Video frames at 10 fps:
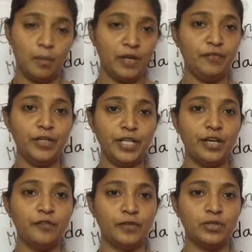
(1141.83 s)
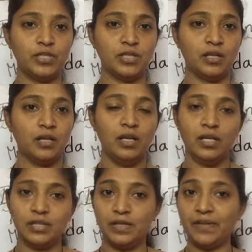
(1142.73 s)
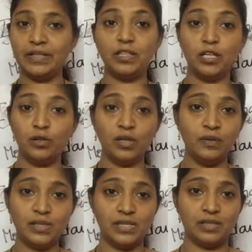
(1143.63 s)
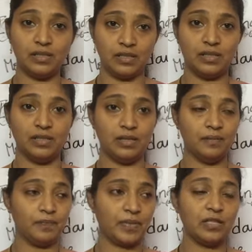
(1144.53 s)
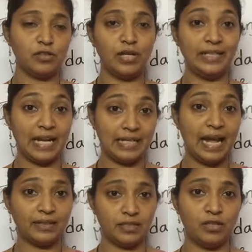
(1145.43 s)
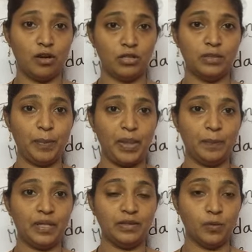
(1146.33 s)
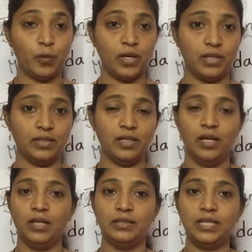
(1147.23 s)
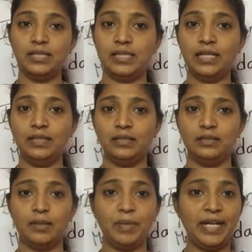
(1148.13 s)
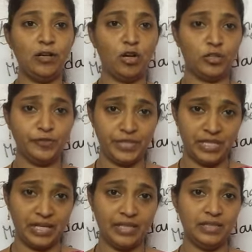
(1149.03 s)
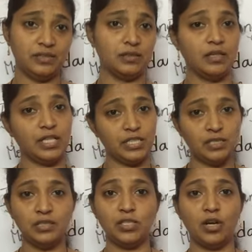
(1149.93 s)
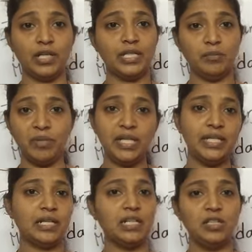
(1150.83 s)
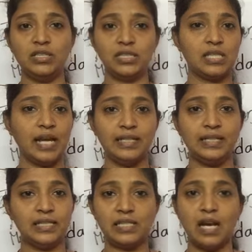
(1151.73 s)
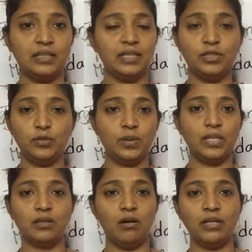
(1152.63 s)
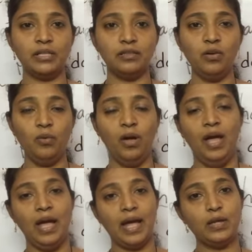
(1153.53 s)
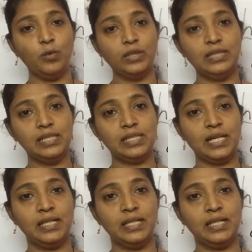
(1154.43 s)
but for near future. See, when corona was so it attacked all the people in the world, they said, they made a lot of studies, research on it. Immediately the scientists started to work on it, no? And what they